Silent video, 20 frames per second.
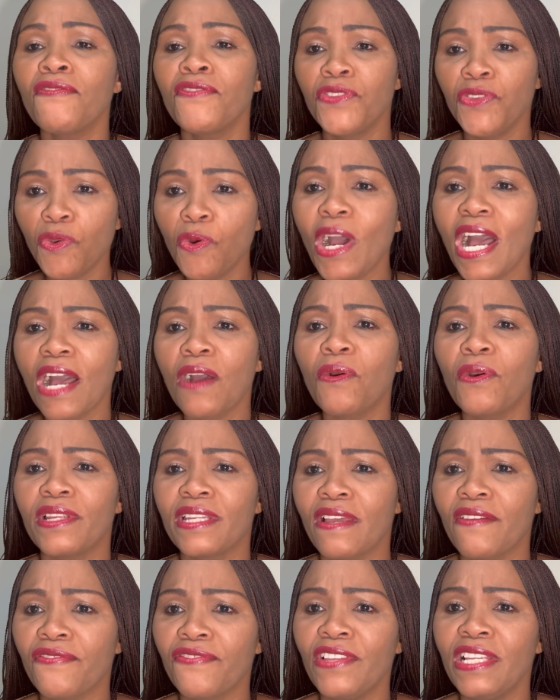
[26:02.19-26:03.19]
You are
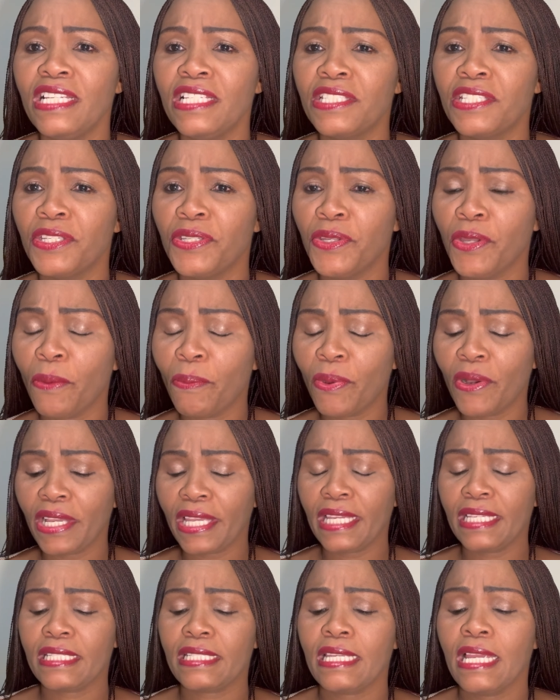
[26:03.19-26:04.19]
gonna feel it in your
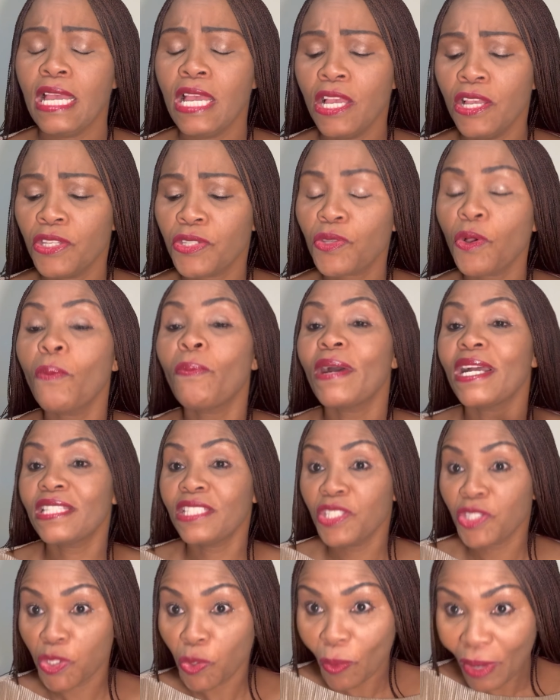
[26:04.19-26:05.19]
pocket. So, but
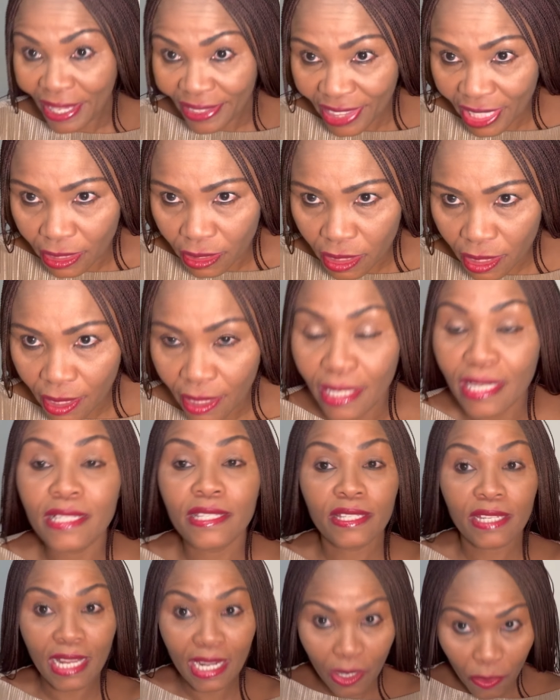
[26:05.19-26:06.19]
it's worth it.
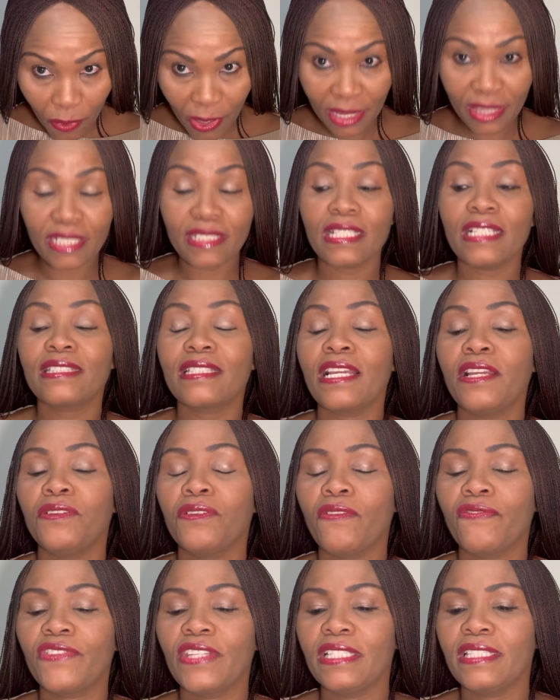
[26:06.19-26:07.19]
It's really worth it at the end
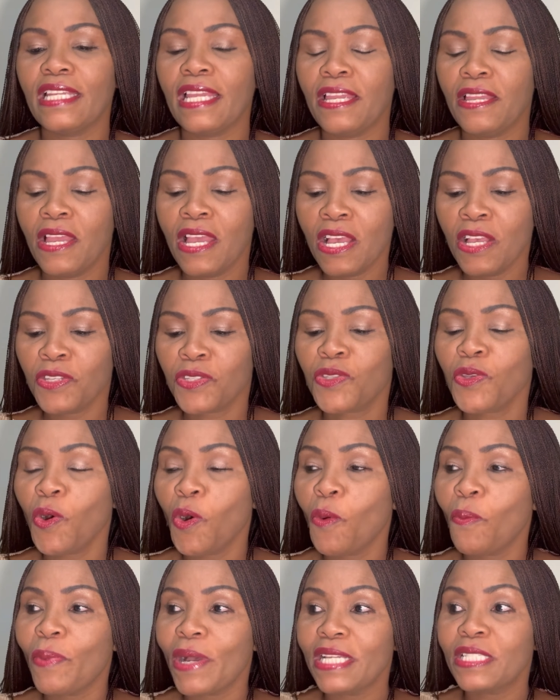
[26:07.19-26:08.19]
of the day.
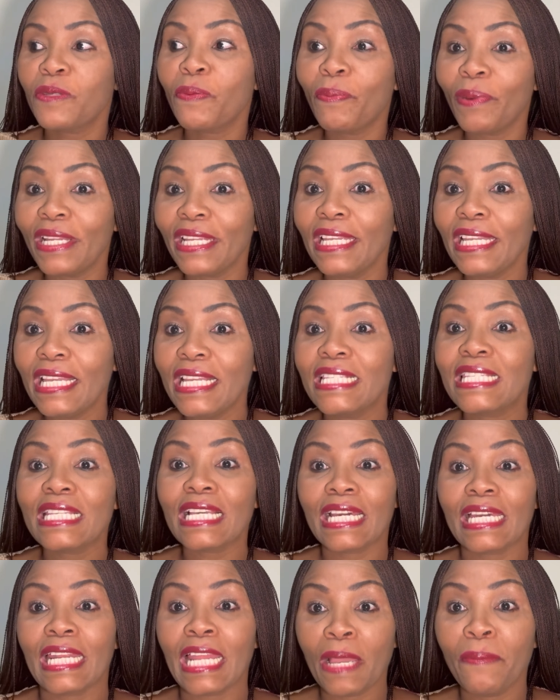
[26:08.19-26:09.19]
So, but please
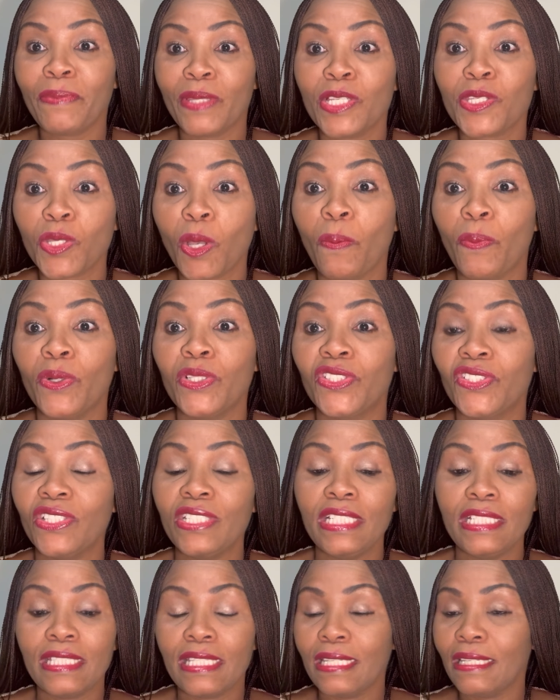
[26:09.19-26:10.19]
grab this
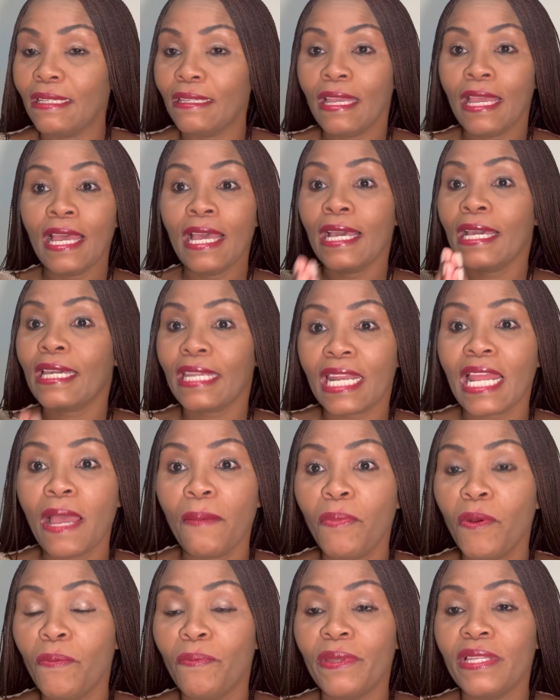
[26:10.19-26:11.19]
opportunity. Grab
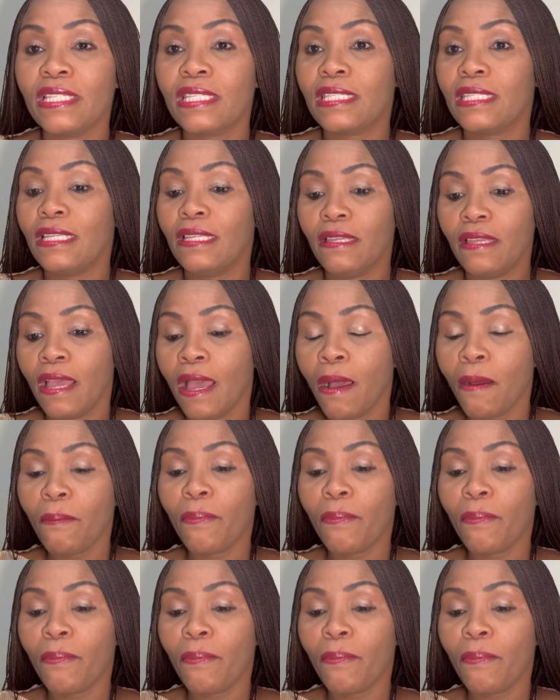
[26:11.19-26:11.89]
BC.